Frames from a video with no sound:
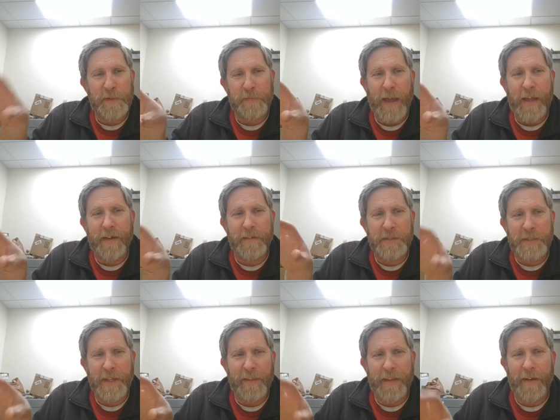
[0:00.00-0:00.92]
Spaniards
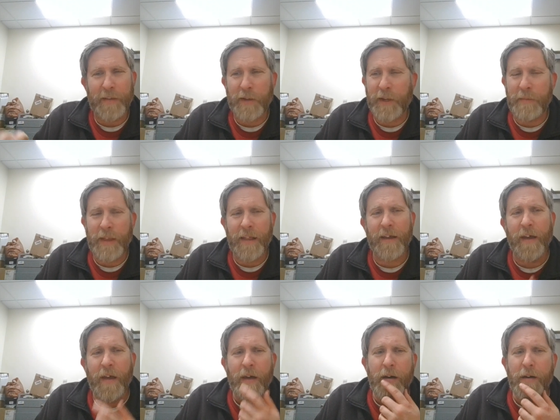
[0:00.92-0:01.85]
sitting there looking at me
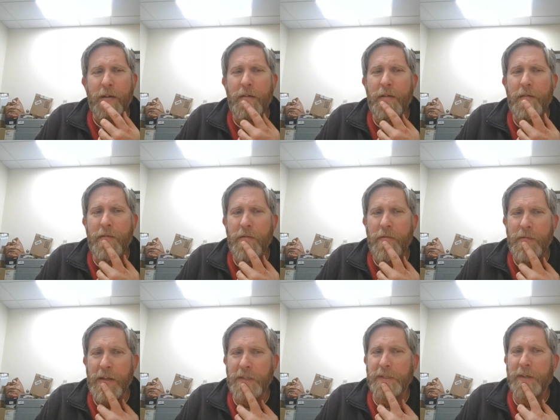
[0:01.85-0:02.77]
like,
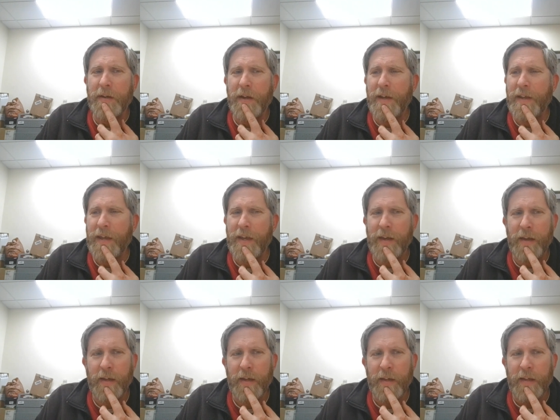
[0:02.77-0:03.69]
"Oh, that's a good
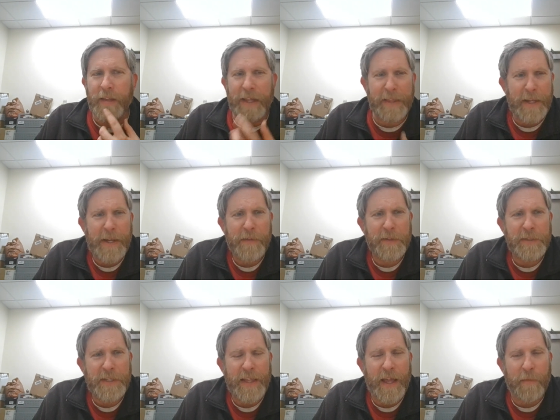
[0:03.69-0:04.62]
idea." Like they'd never
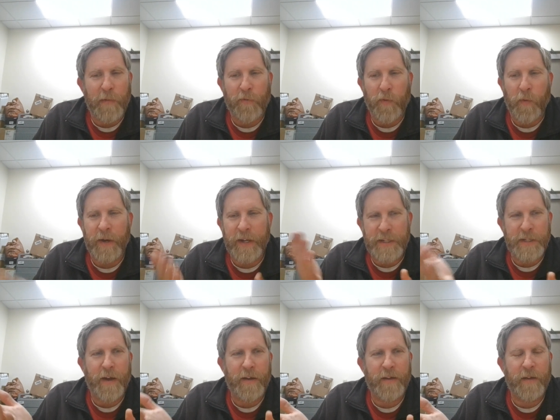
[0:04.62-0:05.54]
seen that before, and it
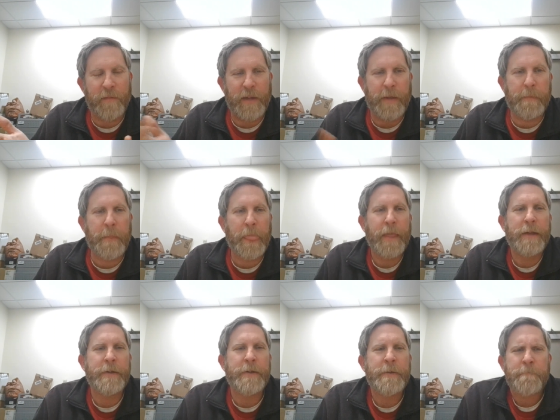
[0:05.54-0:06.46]
dawned on me:
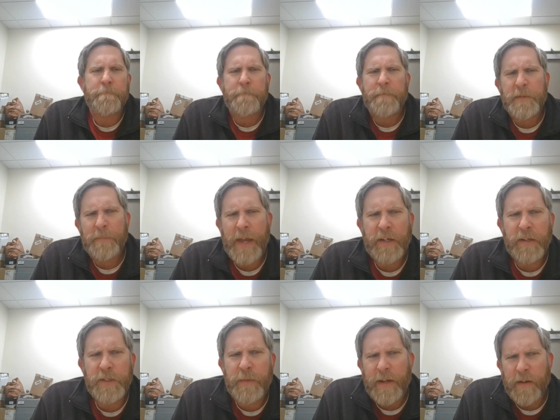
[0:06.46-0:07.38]

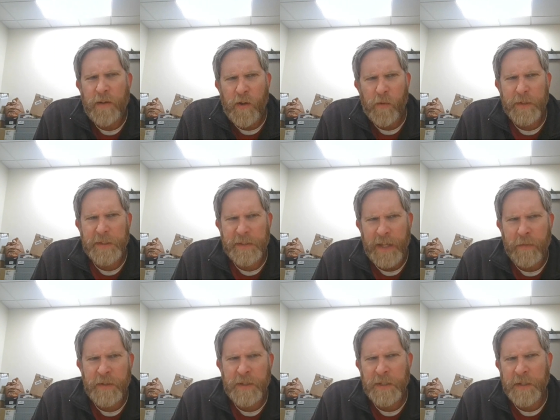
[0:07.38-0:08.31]
Spaniards may not know what
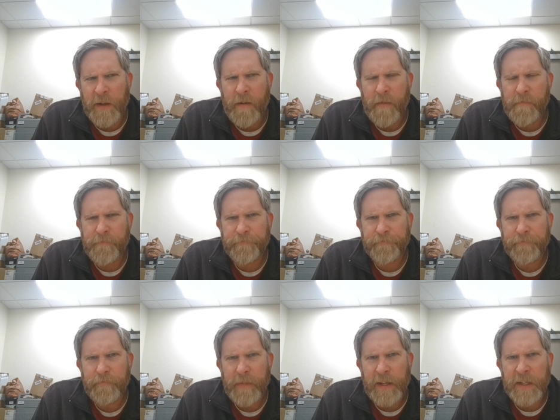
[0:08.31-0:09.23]
sandwiches are
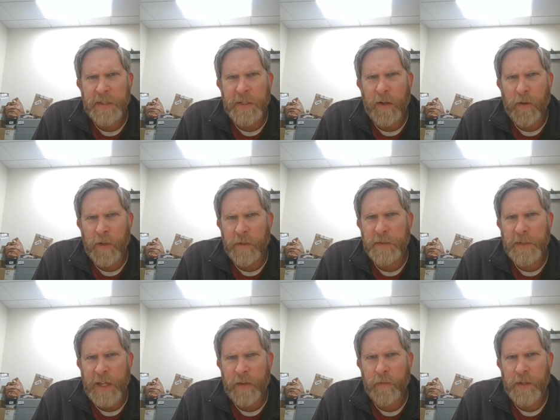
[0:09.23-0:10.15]
because the Earl of
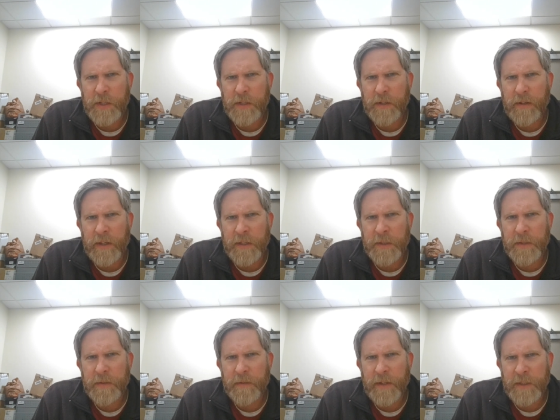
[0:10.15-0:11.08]
Sandwich
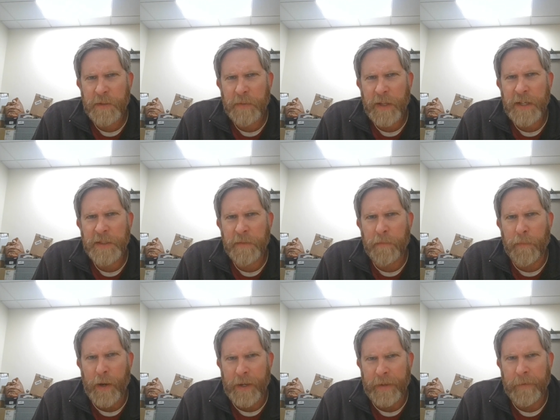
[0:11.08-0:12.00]
is that's a place in
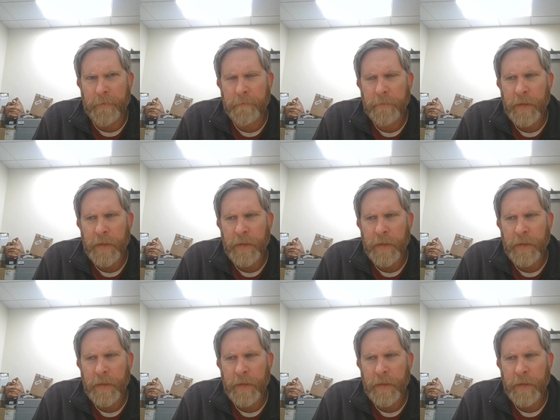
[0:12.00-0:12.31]
Britain